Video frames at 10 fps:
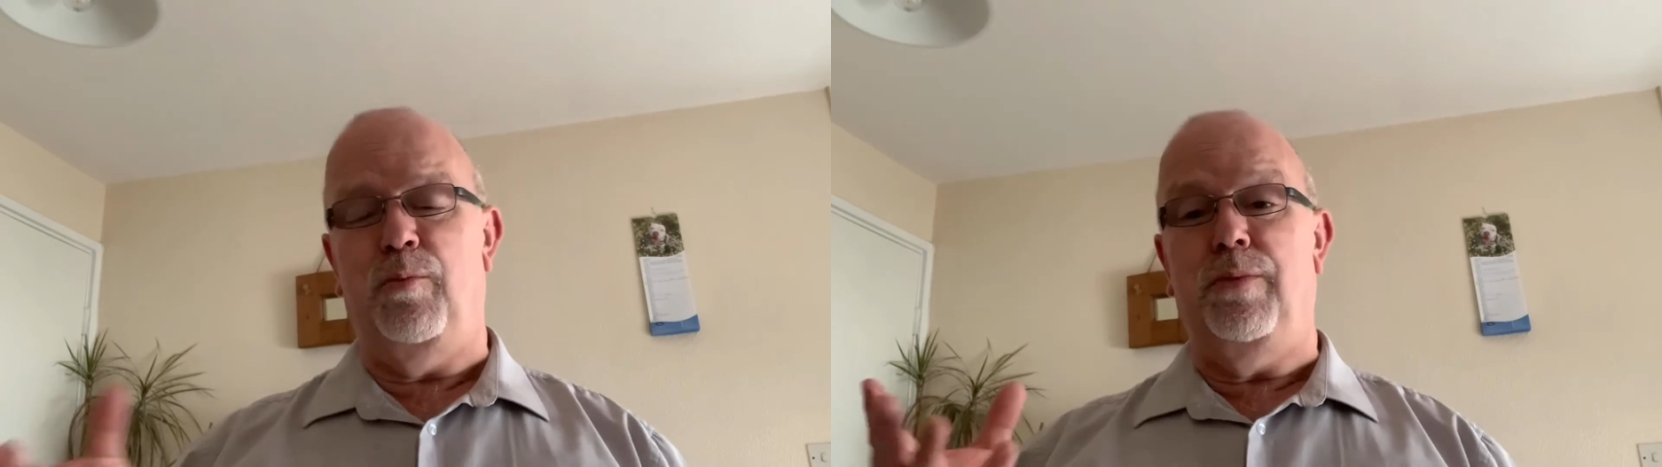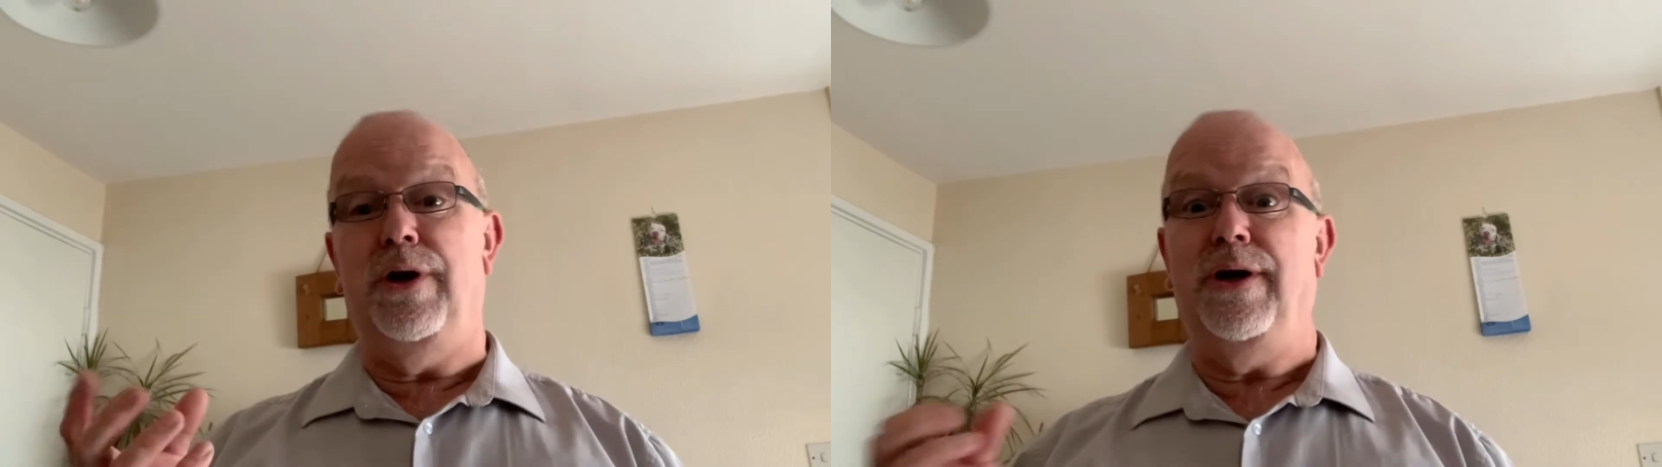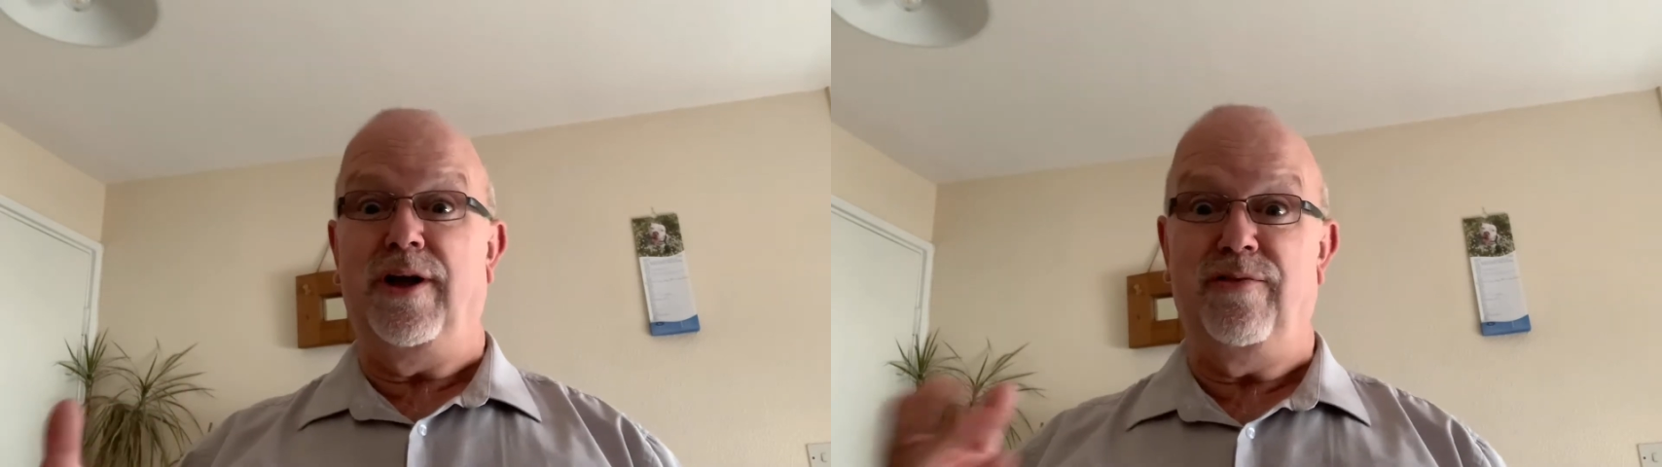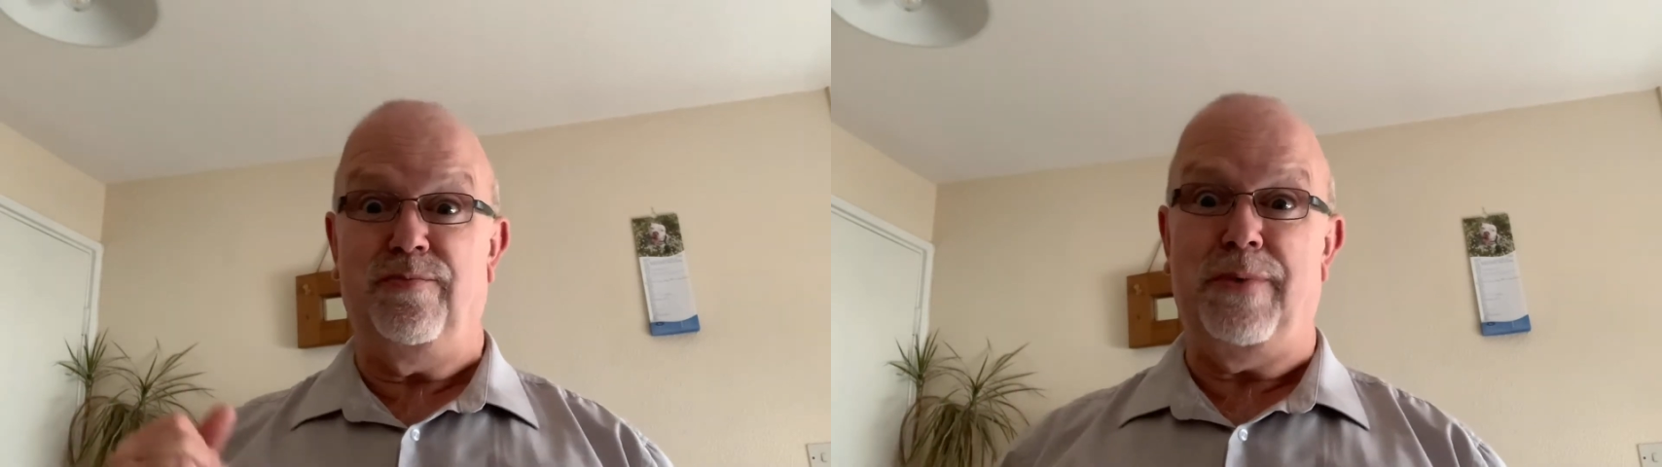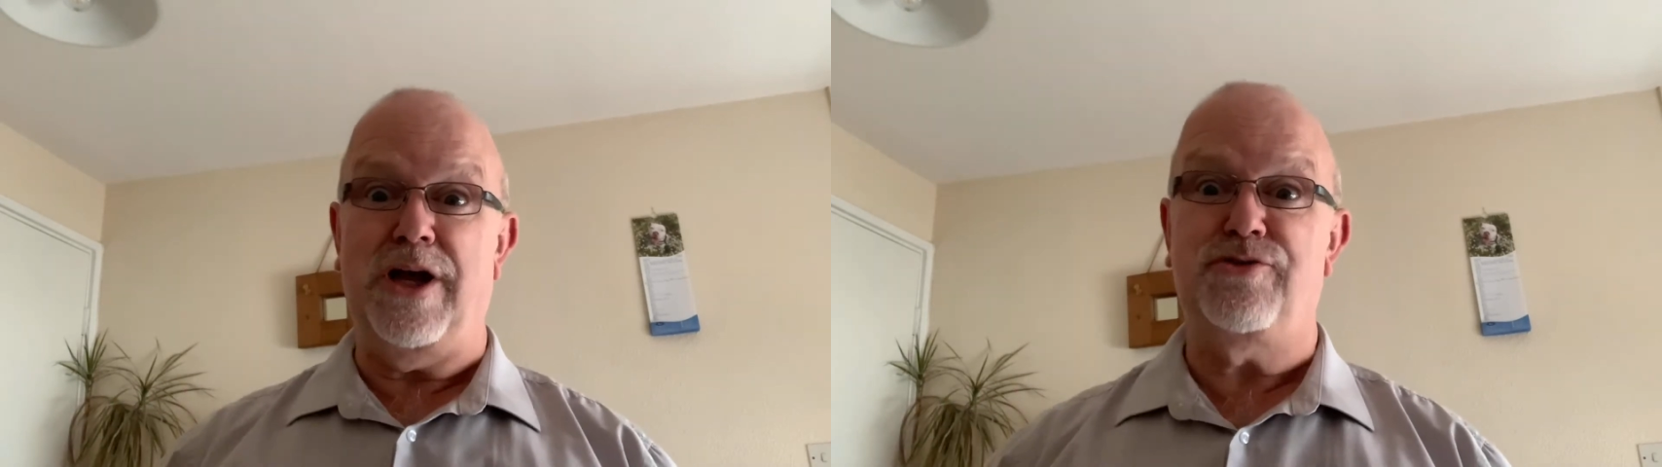leaf
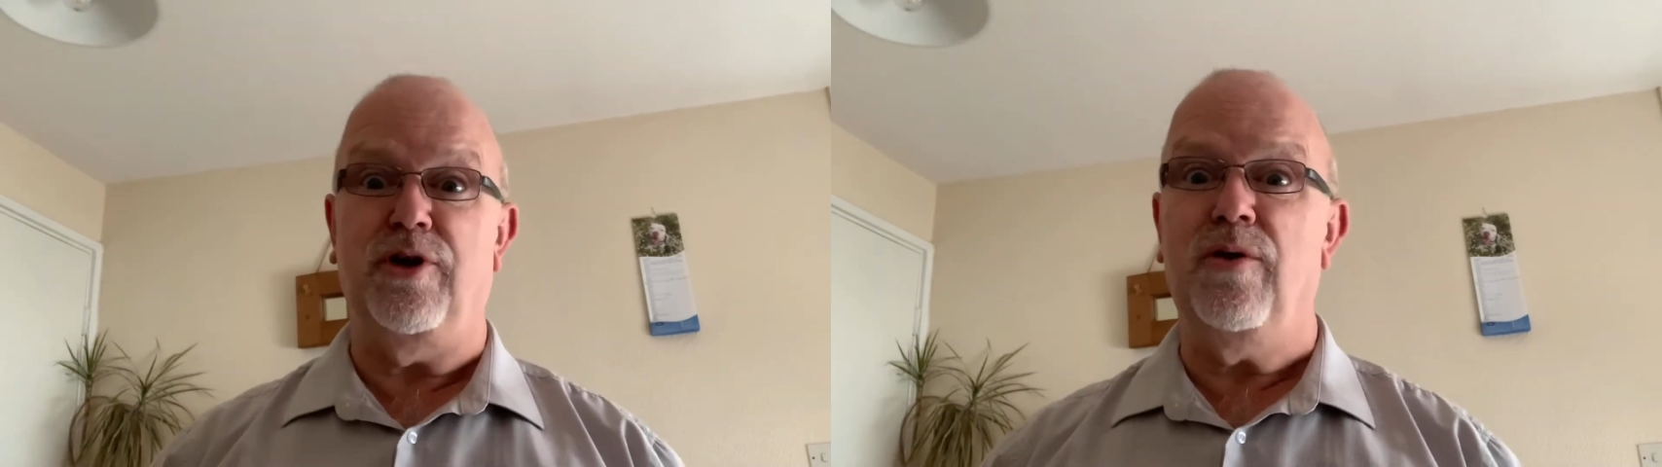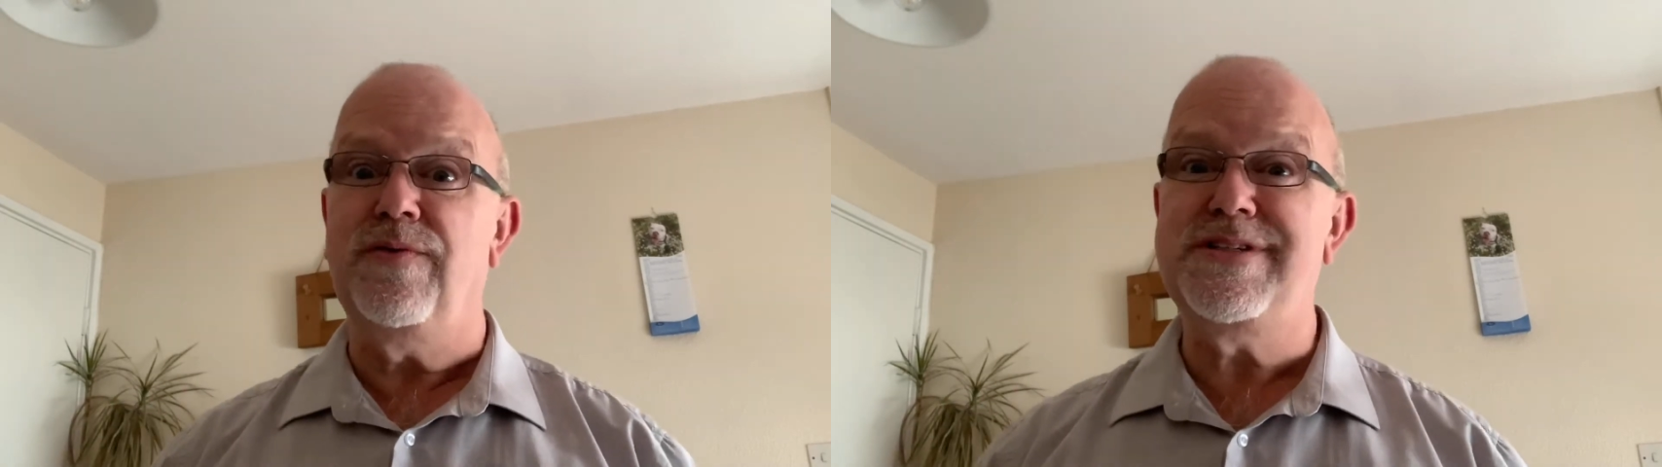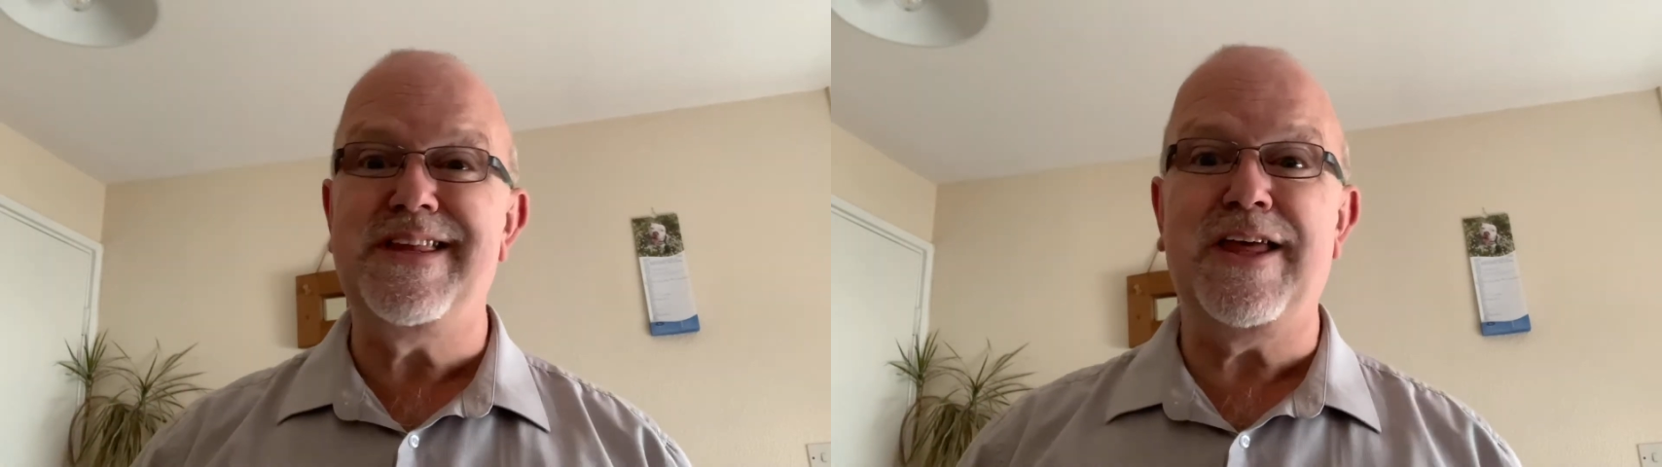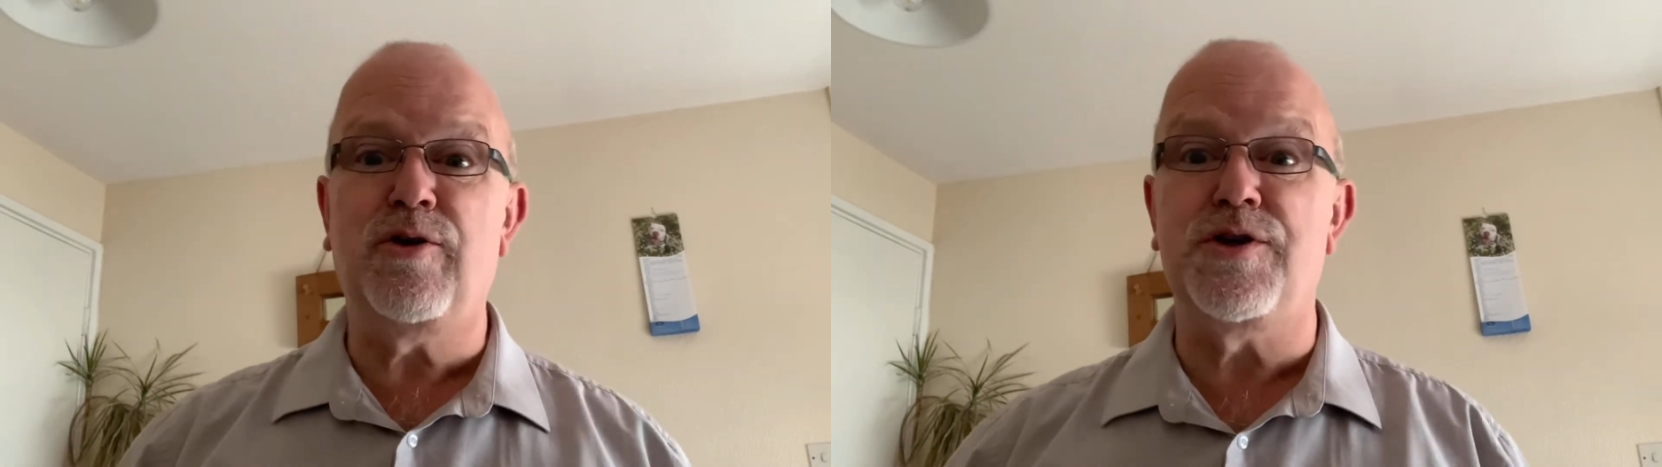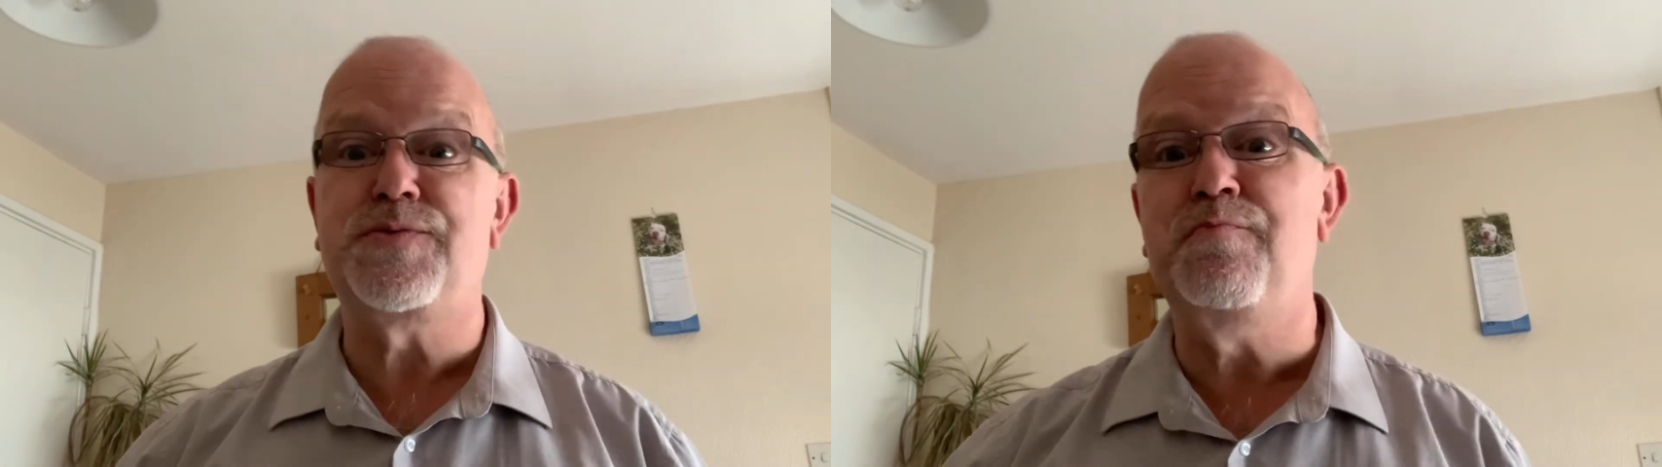battery. Obviously they
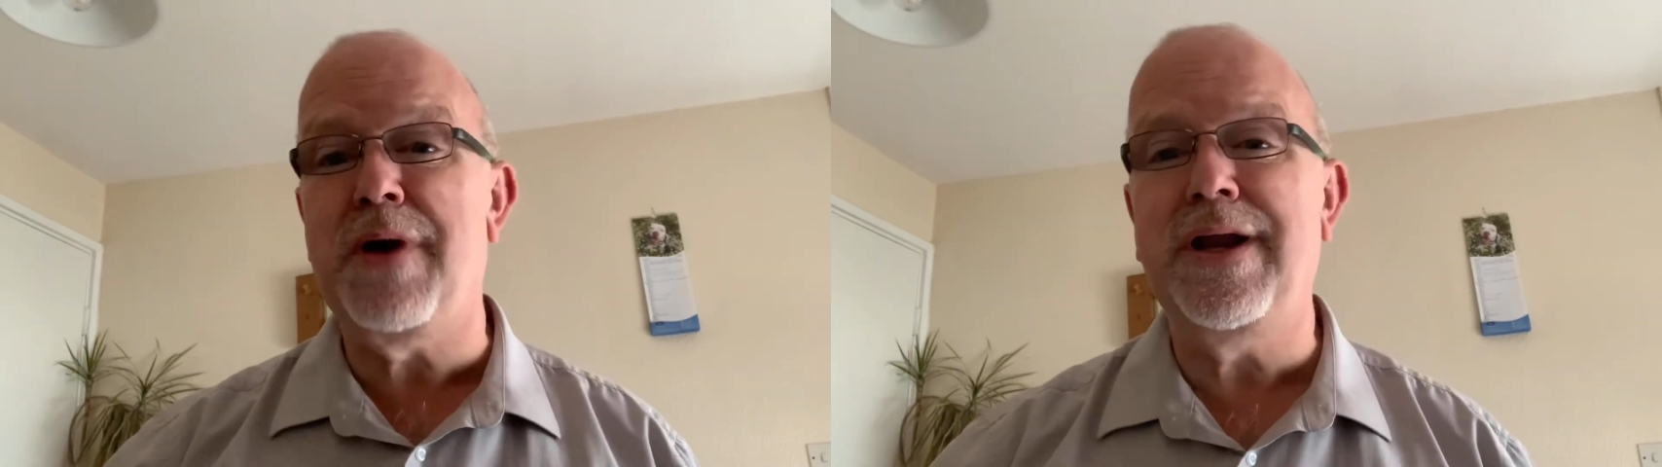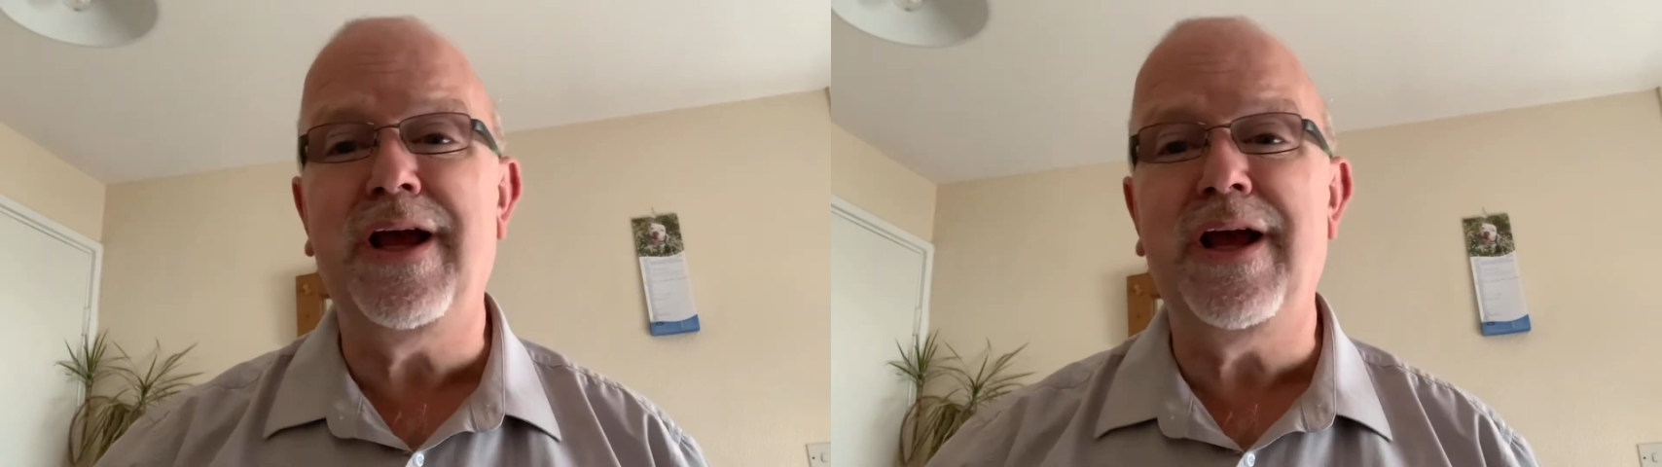cost money.